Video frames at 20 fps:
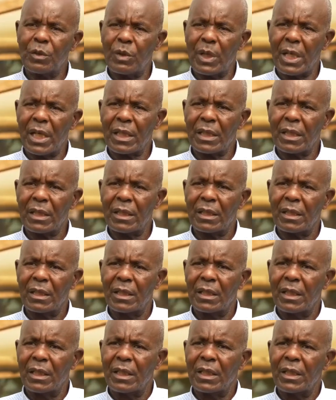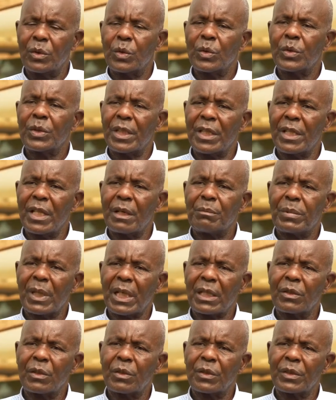work to see the
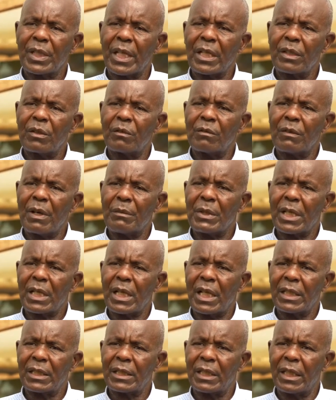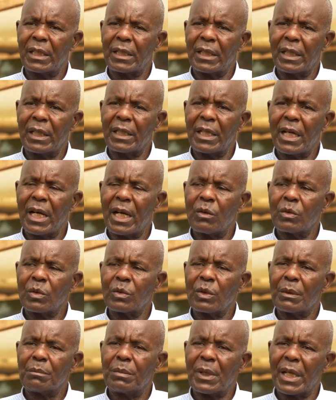practical side of vermiculture and how
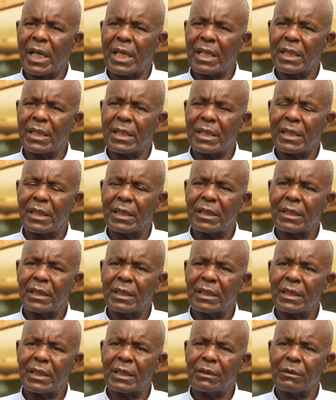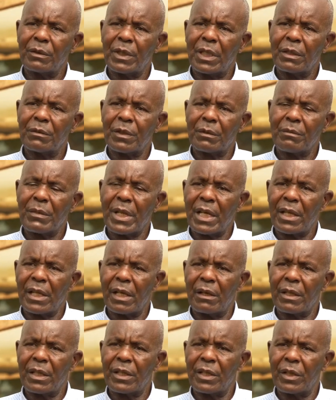to apply it from their
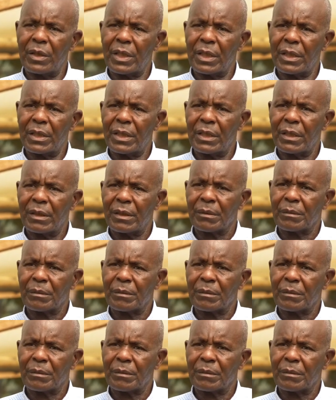theories.